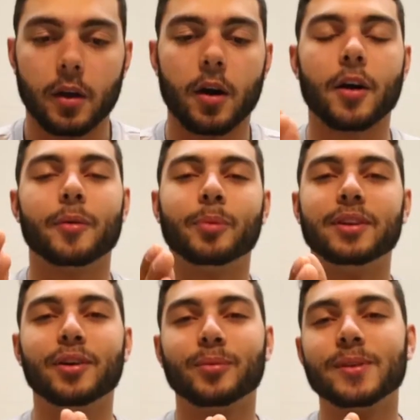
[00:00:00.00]
All right, but
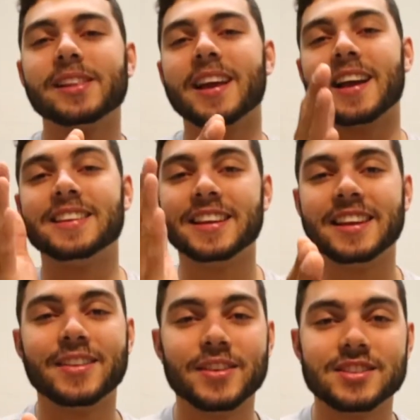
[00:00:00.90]
no, really, I did
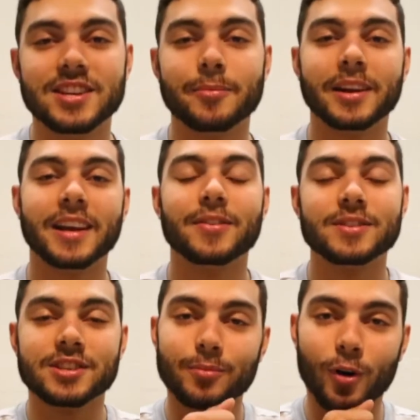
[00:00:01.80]
hit the gym, and I hit the
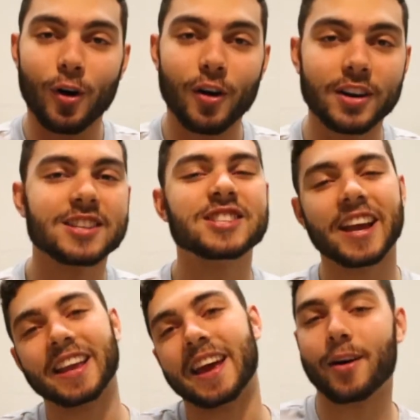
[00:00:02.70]
gym hard.
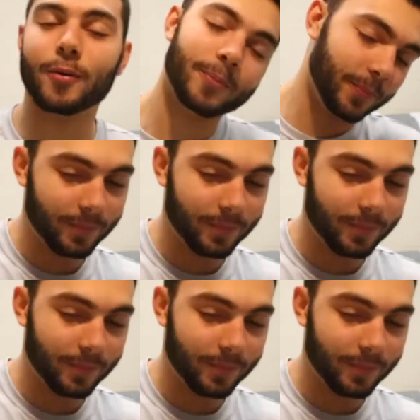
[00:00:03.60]
Check it out.